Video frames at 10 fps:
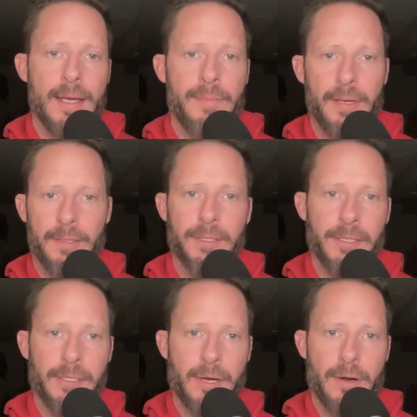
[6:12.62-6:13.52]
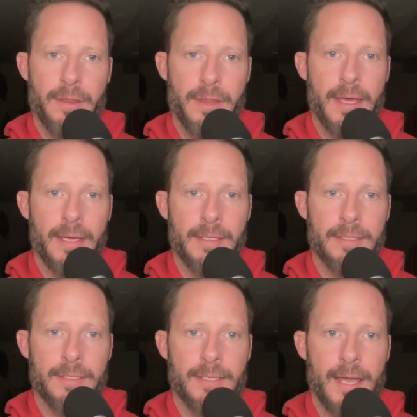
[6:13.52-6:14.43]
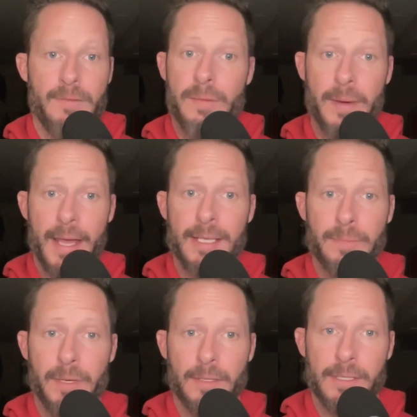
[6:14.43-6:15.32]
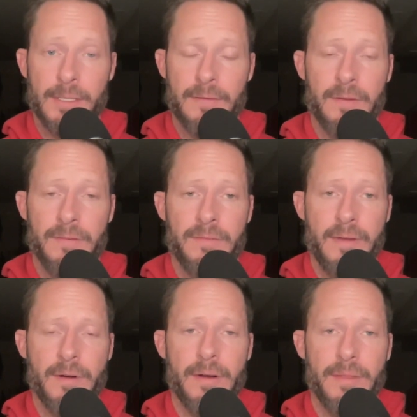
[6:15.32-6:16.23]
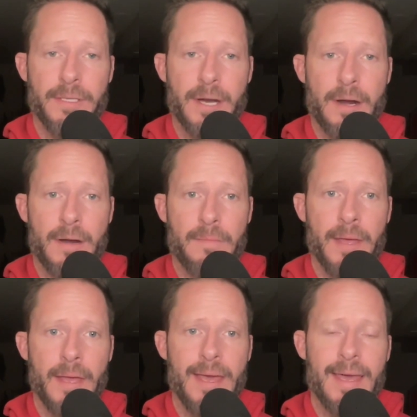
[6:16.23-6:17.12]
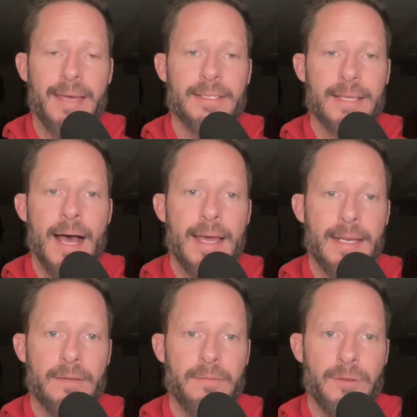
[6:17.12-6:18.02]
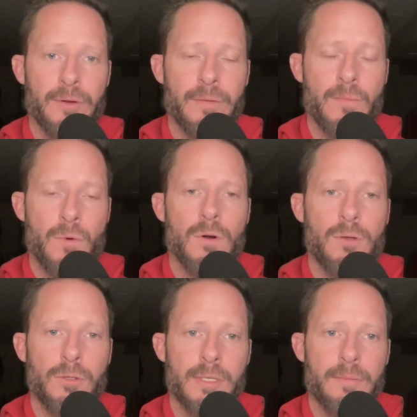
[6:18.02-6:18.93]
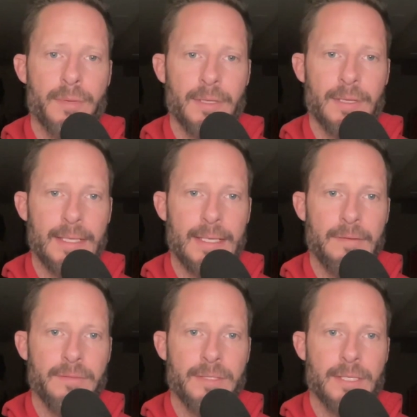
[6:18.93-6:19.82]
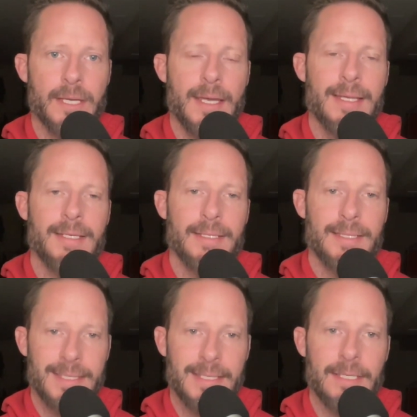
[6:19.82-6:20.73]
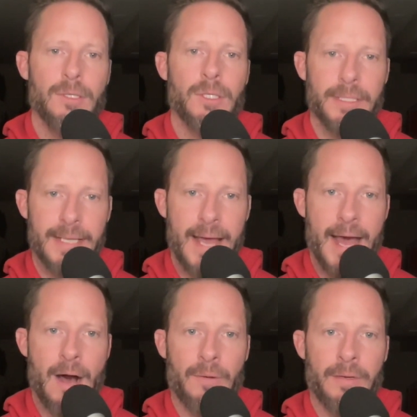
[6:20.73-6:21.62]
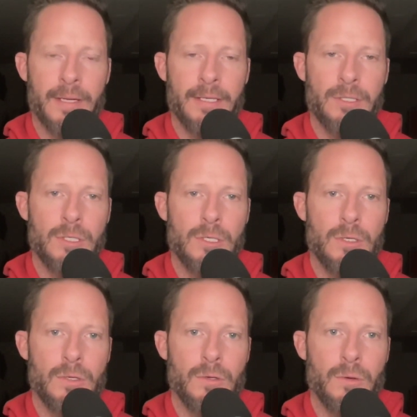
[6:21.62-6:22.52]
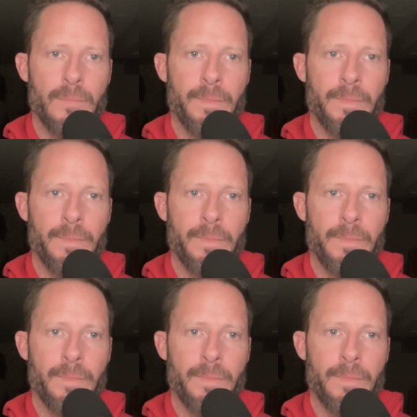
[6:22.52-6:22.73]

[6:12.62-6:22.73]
Pillars are things, everybody has pillars, even if you've never heard the term. It's kind of your morals and beliefs distilled down into